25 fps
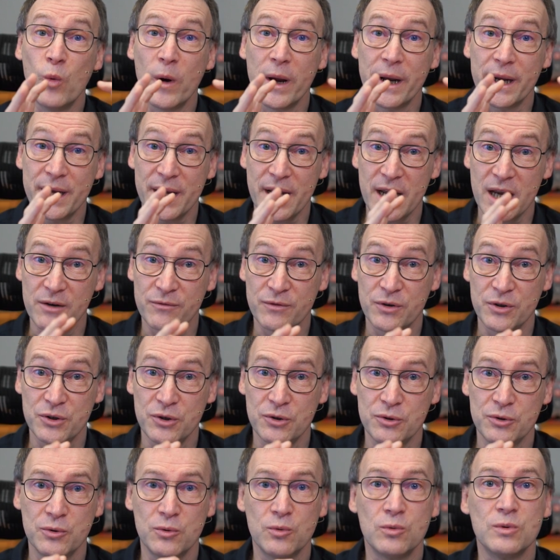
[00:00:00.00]
whenever
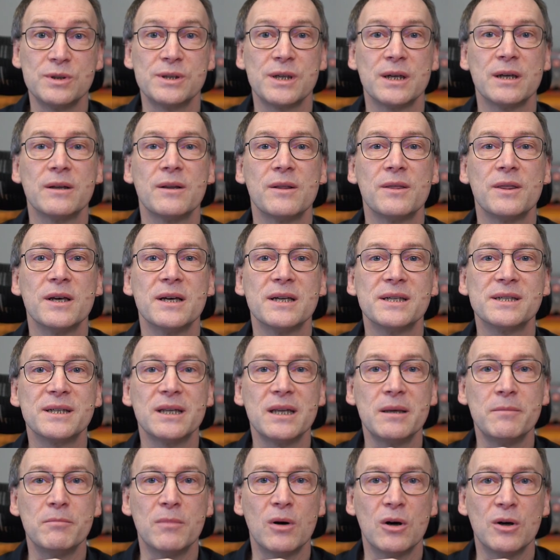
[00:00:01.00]
you use the
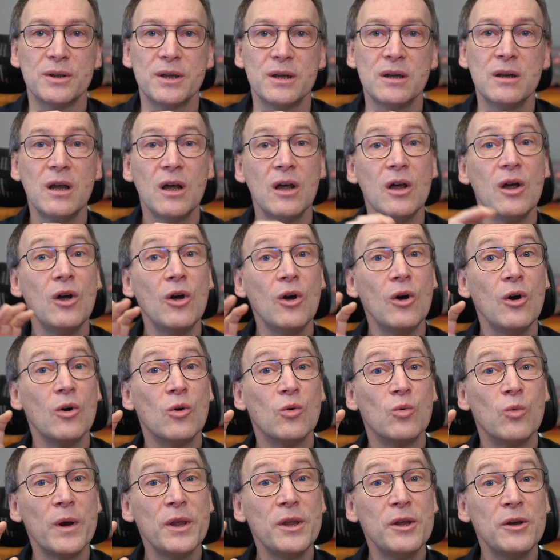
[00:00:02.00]
slim model,
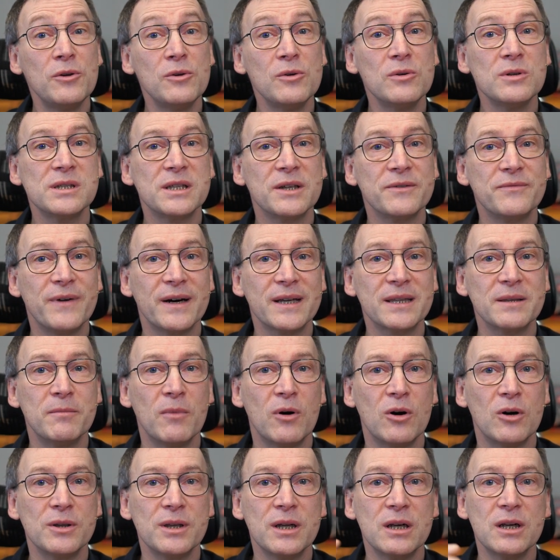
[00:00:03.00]
when you use the fat
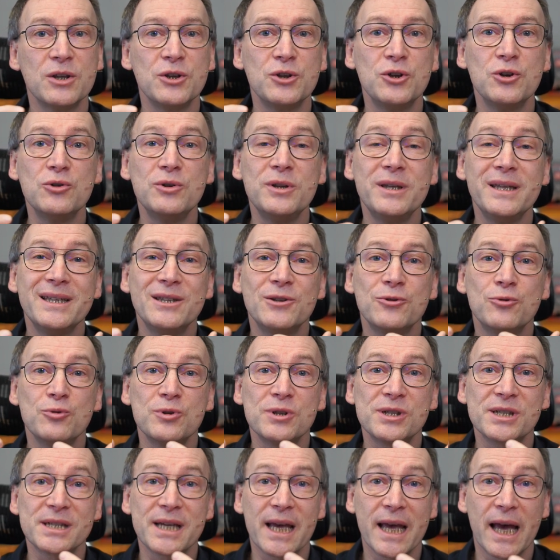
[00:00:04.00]
model, you need to
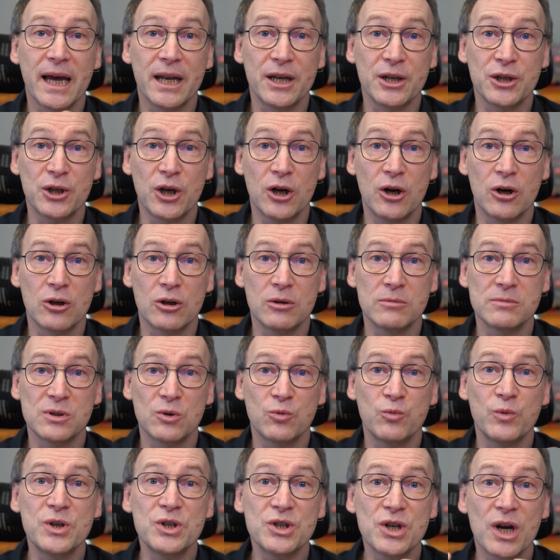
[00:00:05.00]
scan
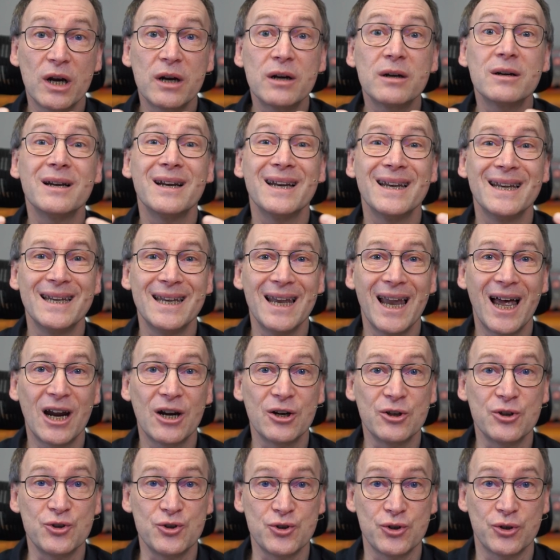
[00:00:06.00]
columns which are
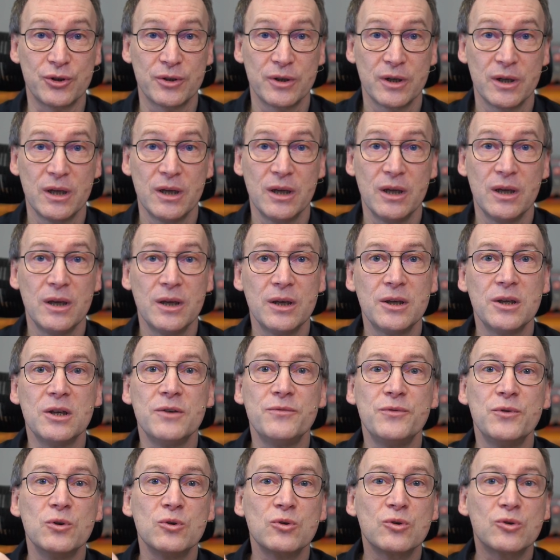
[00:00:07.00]
larger.
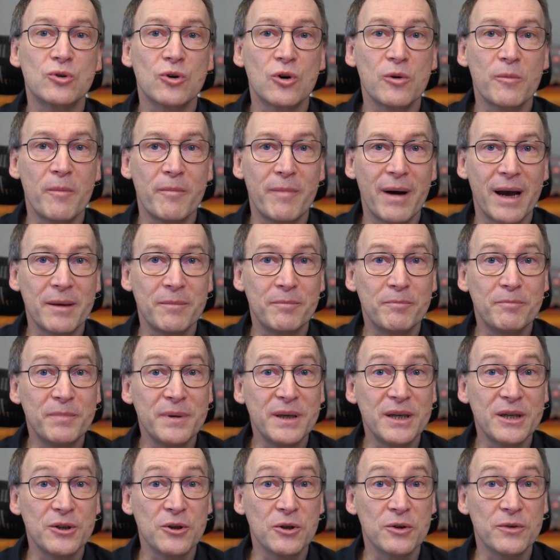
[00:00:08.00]
If you group by
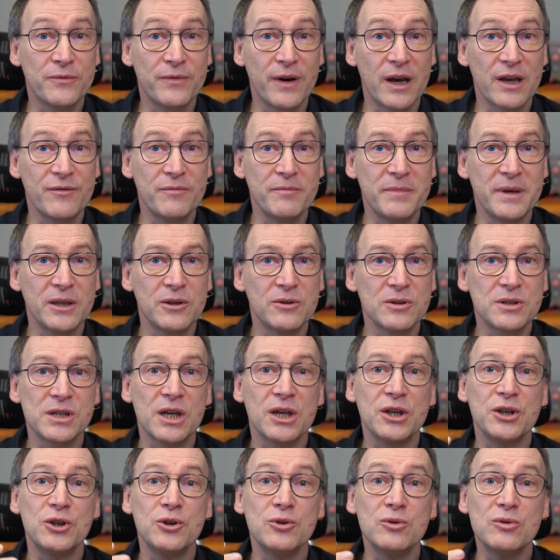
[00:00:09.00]
period 5 minutes,
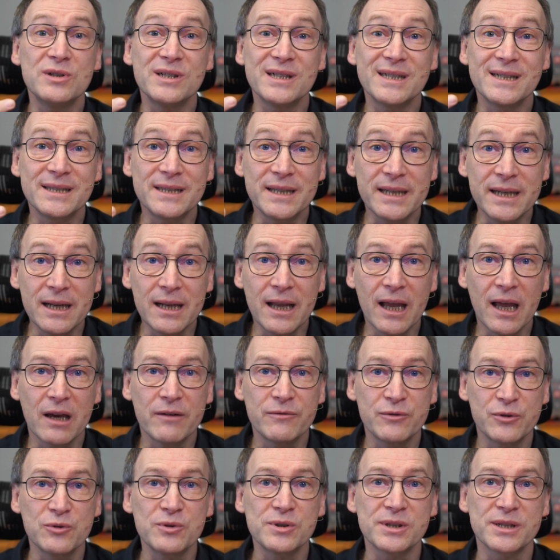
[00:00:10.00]
you still
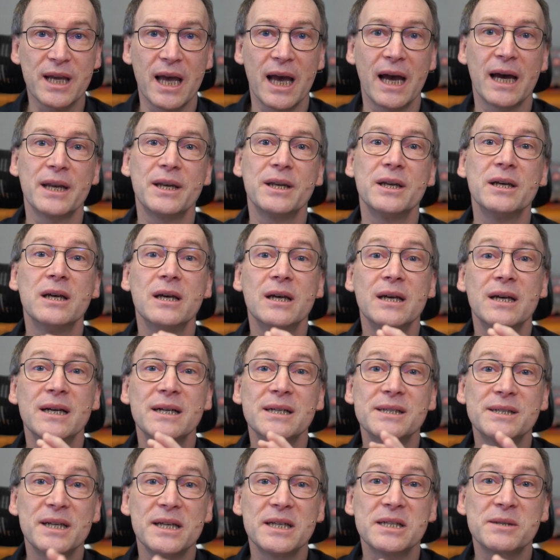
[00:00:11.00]
have to scan
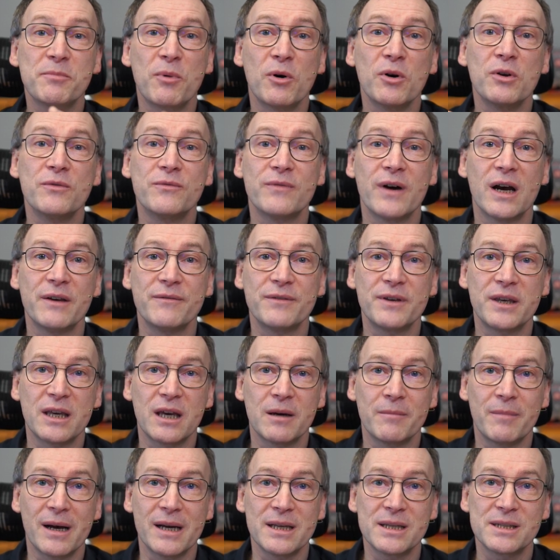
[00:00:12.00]
6.5
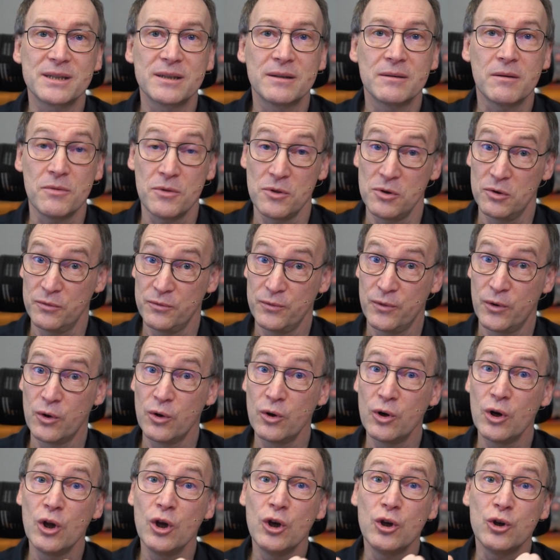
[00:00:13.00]
gigabytes.
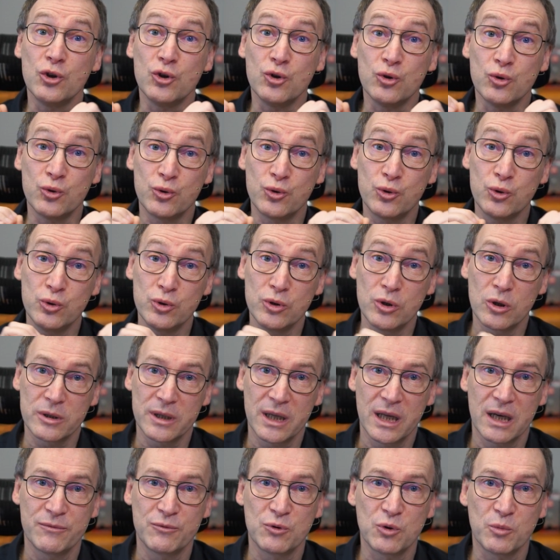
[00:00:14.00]
Therefore, you do
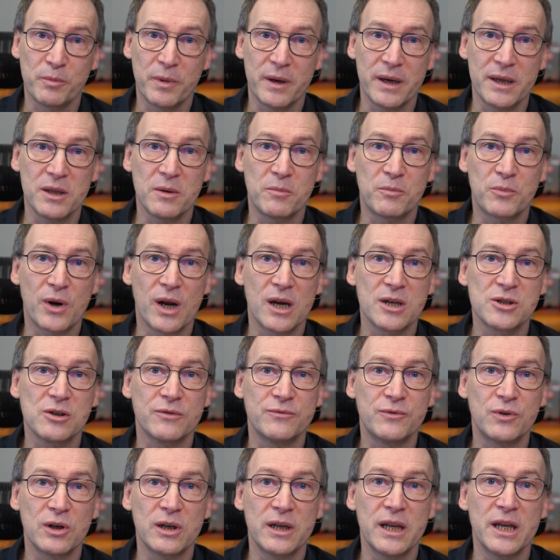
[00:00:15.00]
not have to pay the price
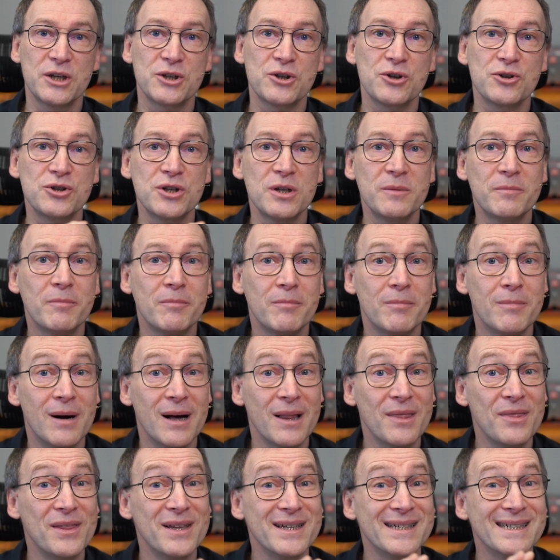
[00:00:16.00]
of relationship,
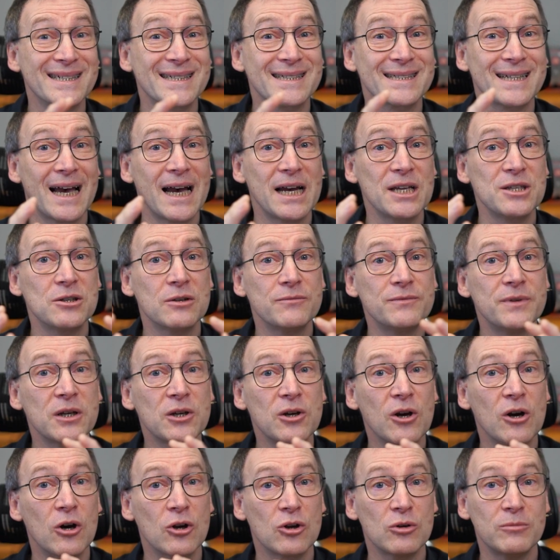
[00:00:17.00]
but the size of the
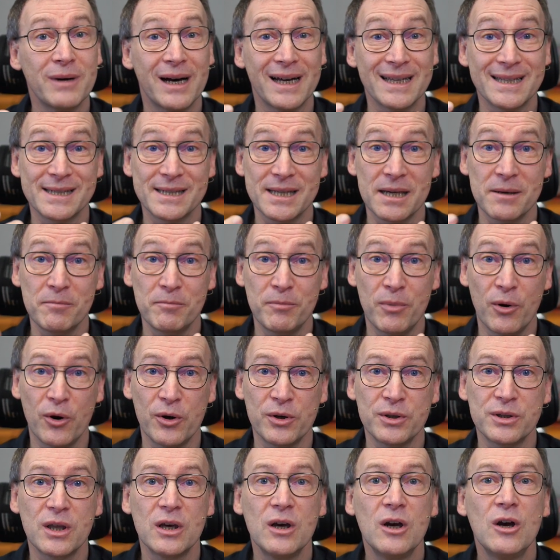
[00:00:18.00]
column at some
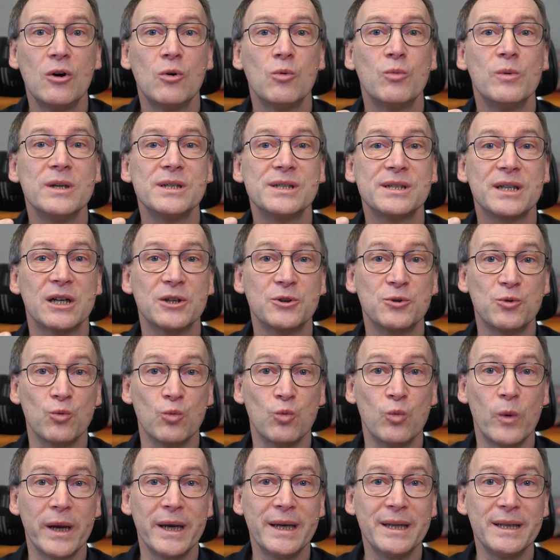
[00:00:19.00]
point will start to
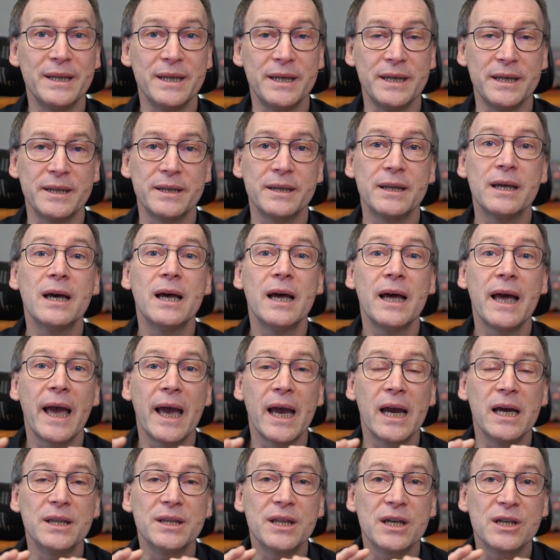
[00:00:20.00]
weigh in
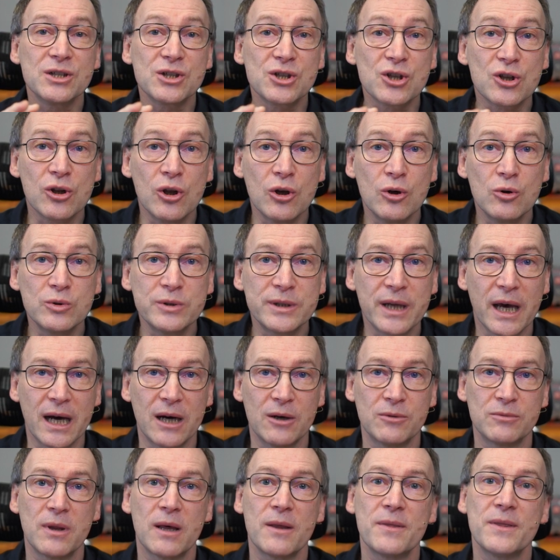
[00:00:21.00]
and slow
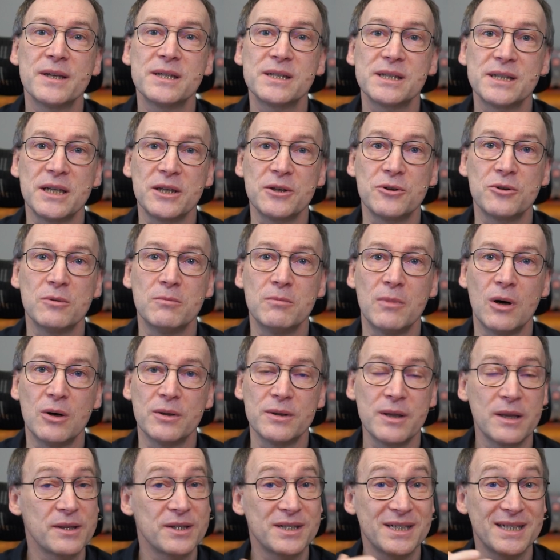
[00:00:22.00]
down the single
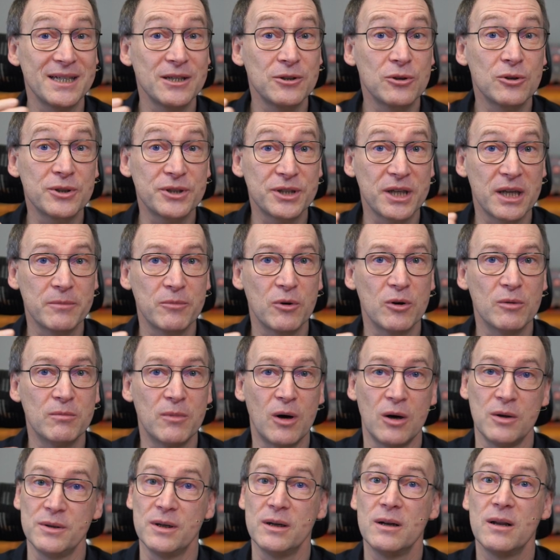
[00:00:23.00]
model, the single table
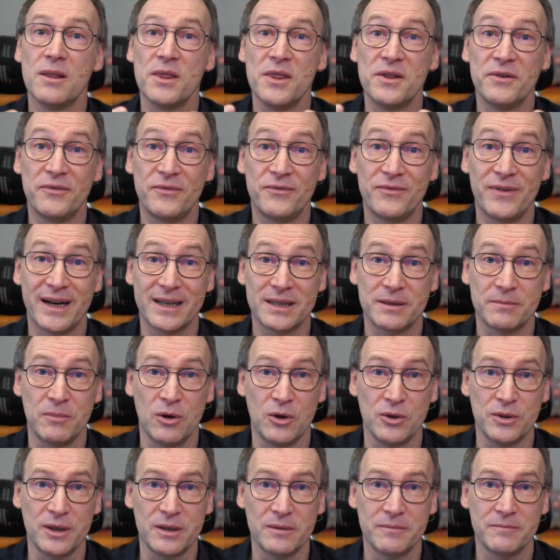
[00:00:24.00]
model, the fat
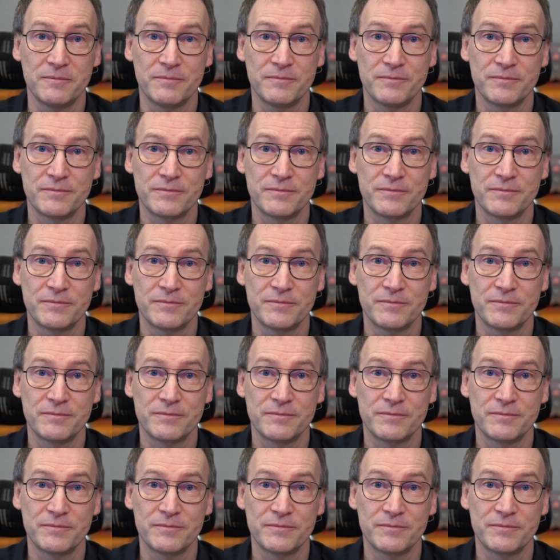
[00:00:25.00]
model.